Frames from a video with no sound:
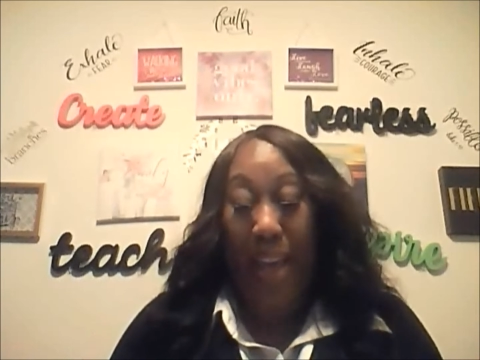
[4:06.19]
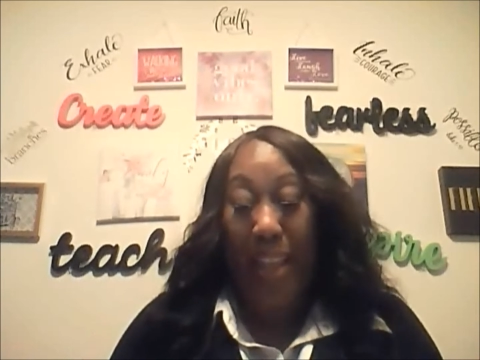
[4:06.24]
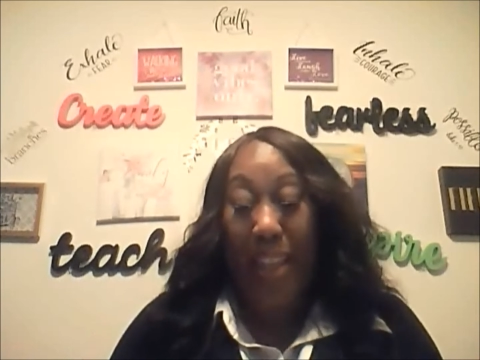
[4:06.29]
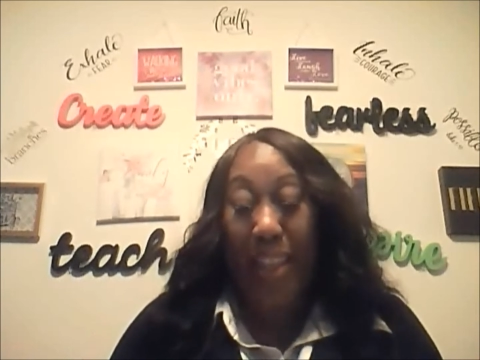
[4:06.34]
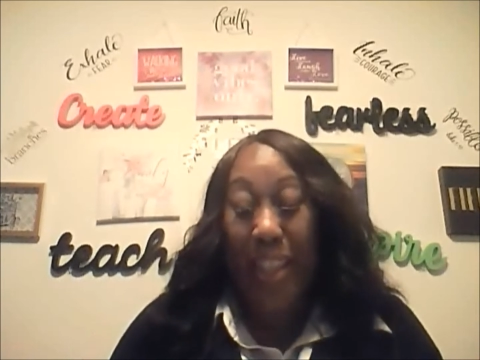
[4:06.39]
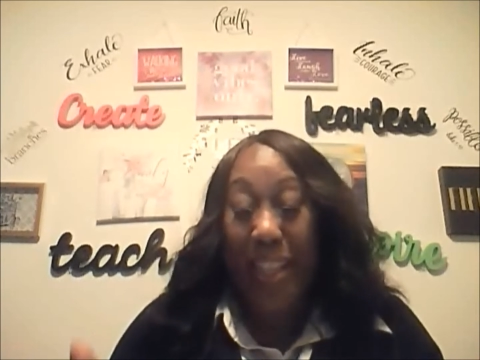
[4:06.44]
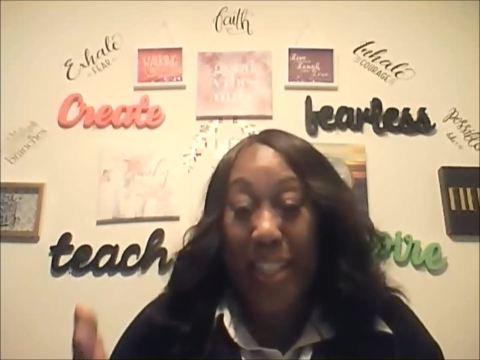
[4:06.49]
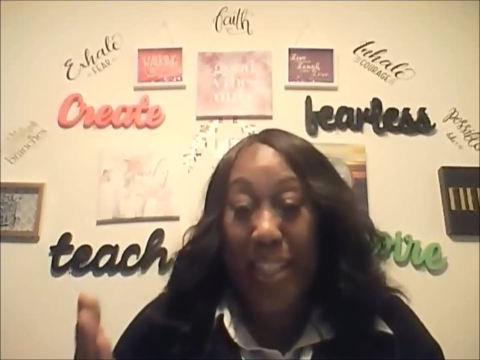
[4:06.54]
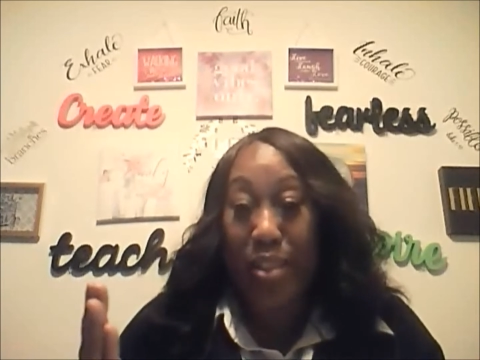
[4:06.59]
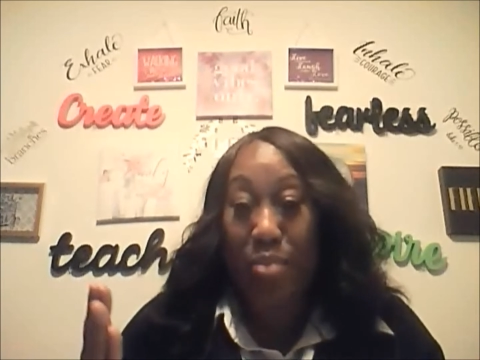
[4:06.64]

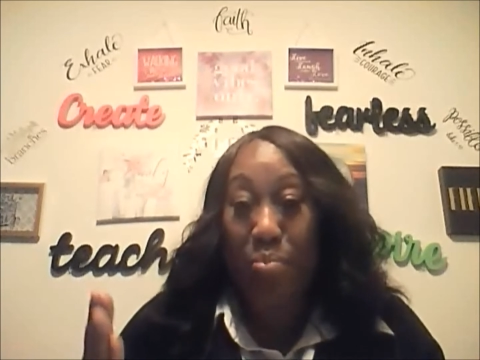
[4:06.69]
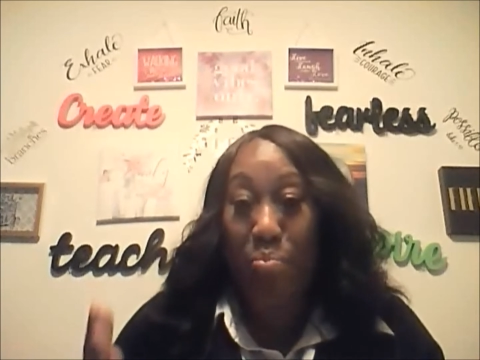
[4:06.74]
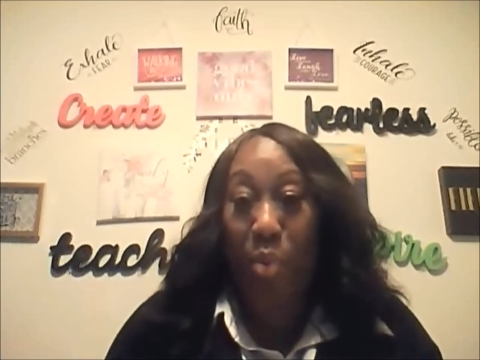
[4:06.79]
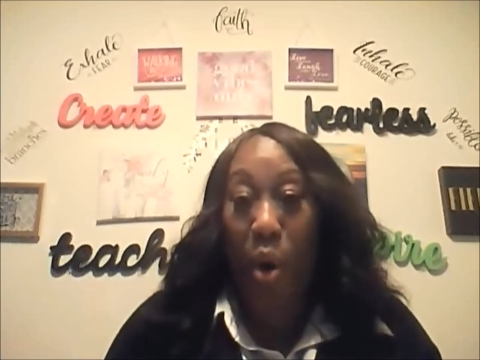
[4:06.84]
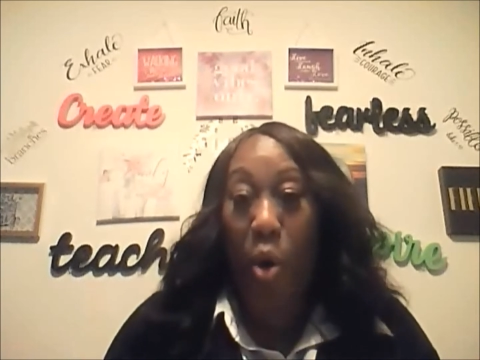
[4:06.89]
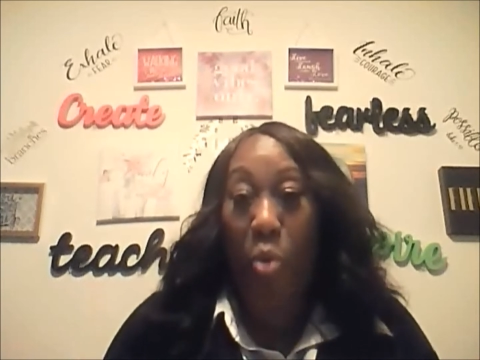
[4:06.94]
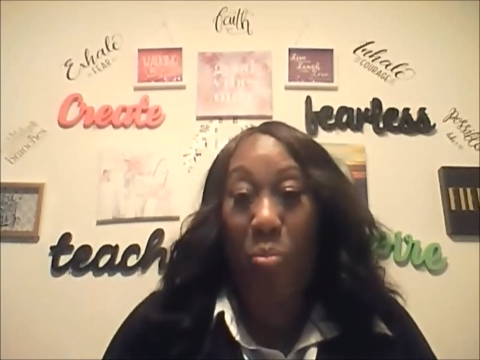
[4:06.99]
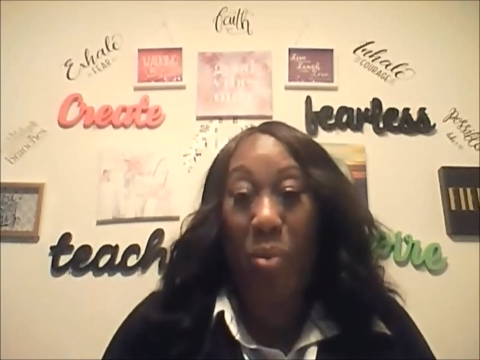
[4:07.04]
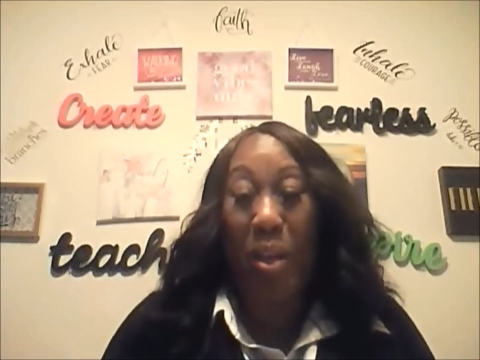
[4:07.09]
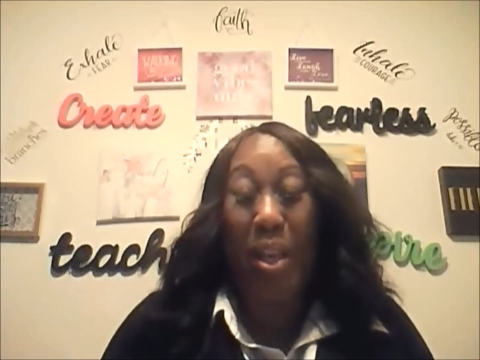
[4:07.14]
this
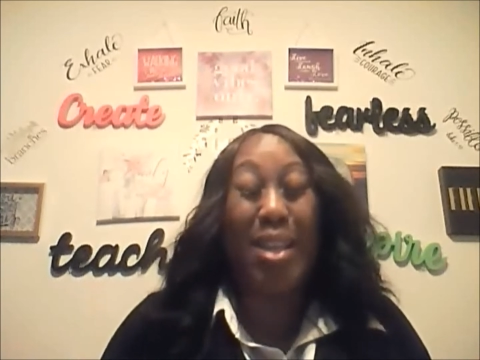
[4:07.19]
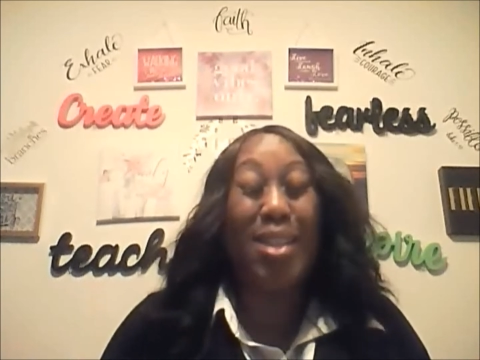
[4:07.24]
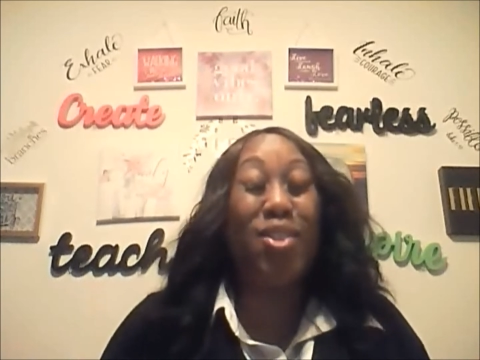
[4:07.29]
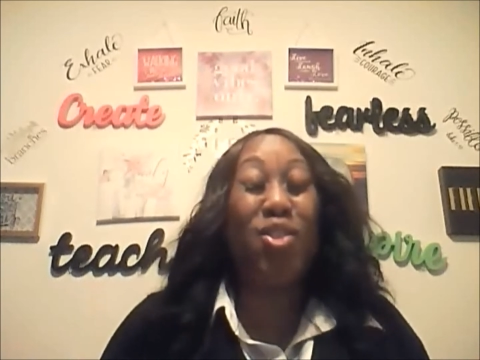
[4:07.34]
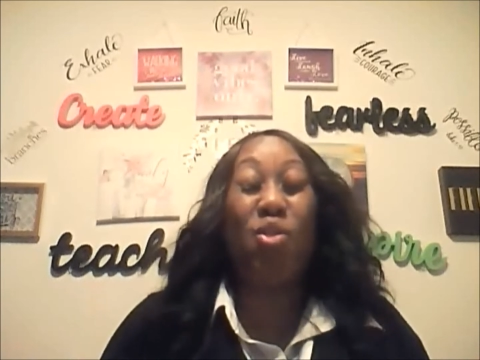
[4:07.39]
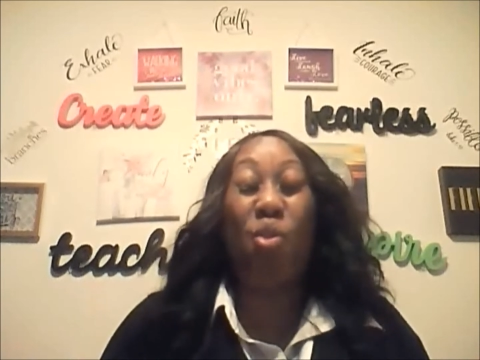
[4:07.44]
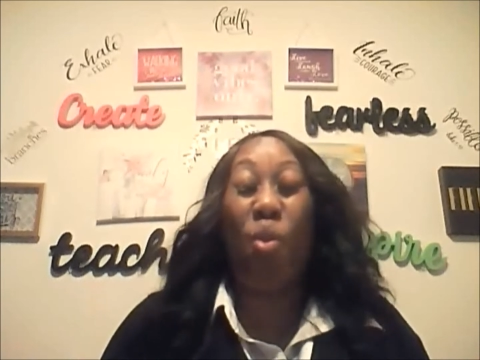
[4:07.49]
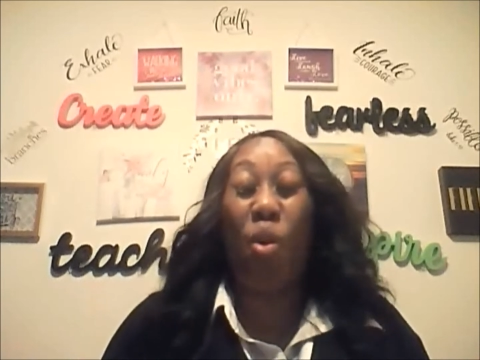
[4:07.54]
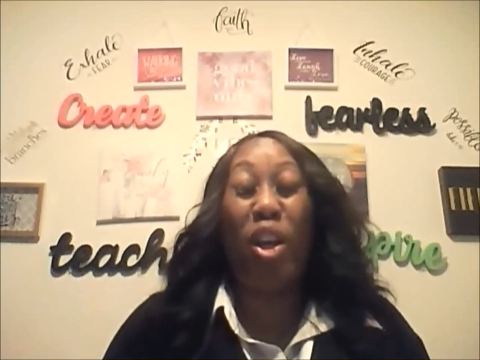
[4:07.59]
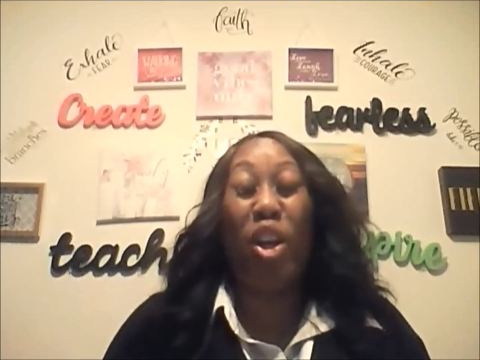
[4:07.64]
moment is
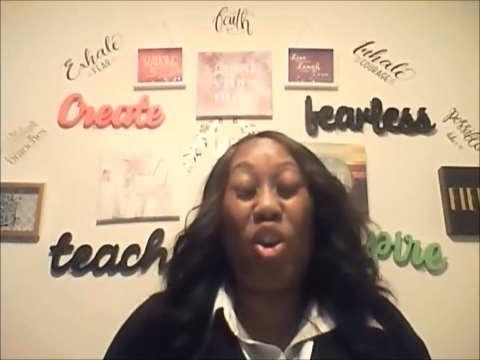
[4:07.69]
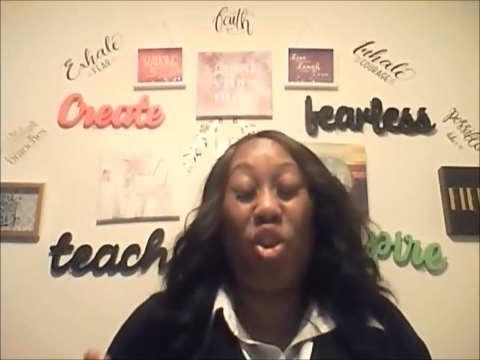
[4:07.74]
going